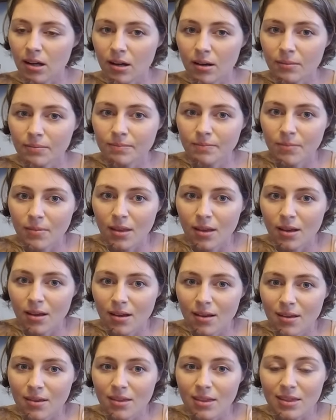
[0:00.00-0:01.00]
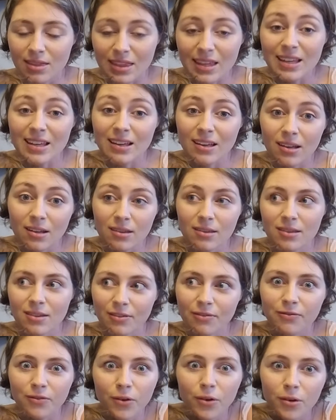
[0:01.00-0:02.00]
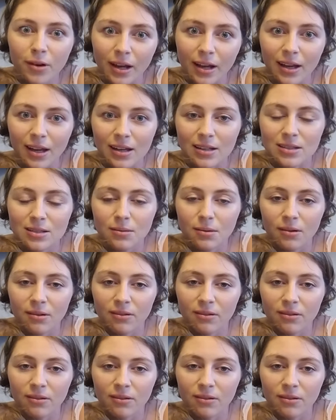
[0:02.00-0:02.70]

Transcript: Um, the thing, the food, I guess,